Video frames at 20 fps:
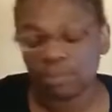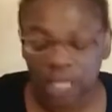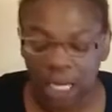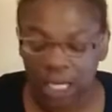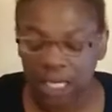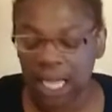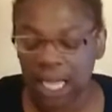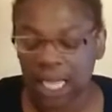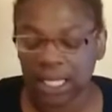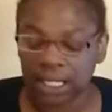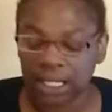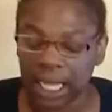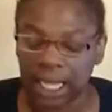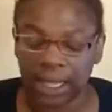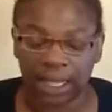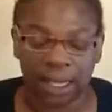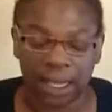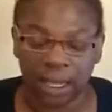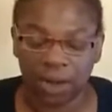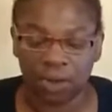That's neither
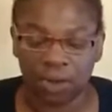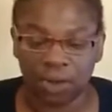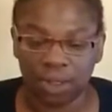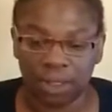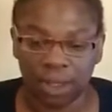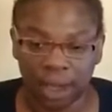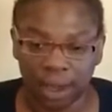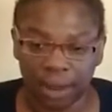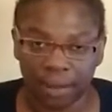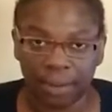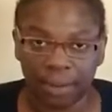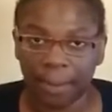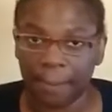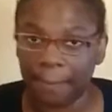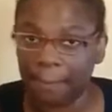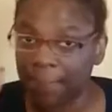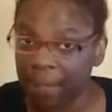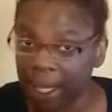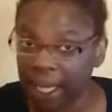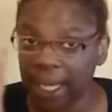here nor there.
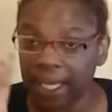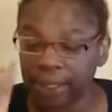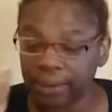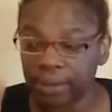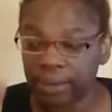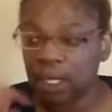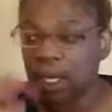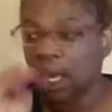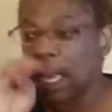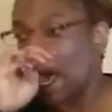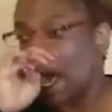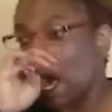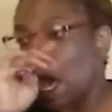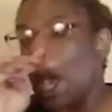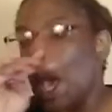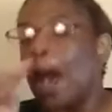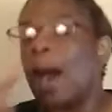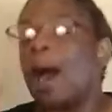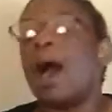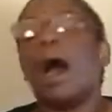But
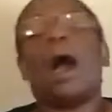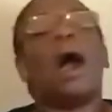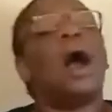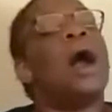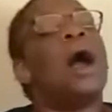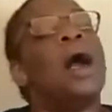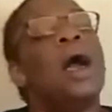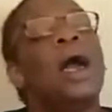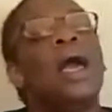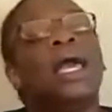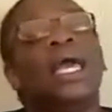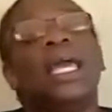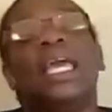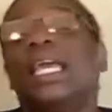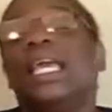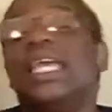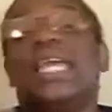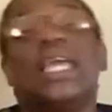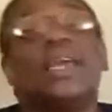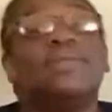he
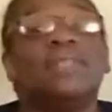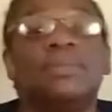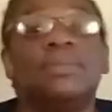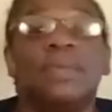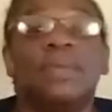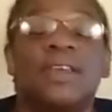gives me